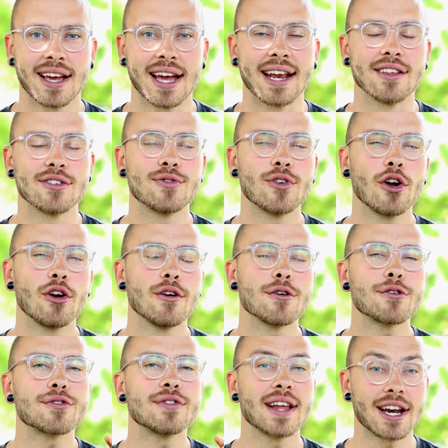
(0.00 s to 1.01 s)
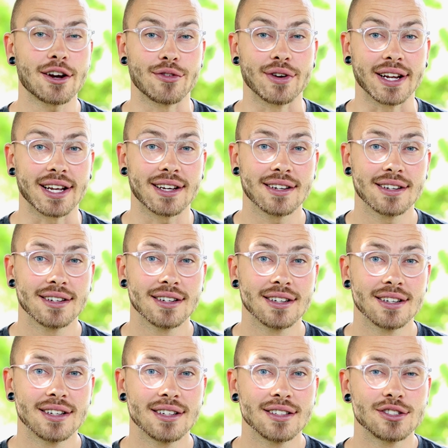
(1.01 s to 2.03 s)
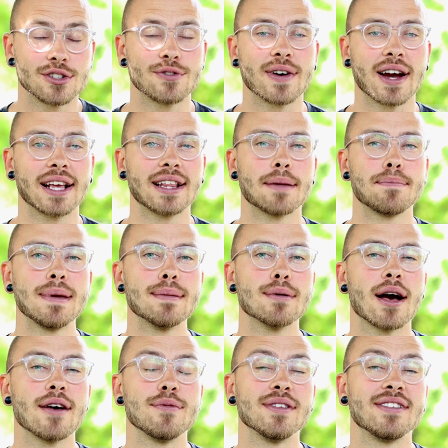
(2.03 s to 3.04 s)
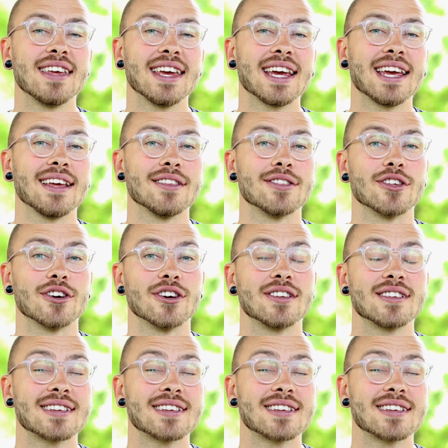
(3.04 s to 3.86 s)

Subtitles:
and it's very flattering to find that people have been taking the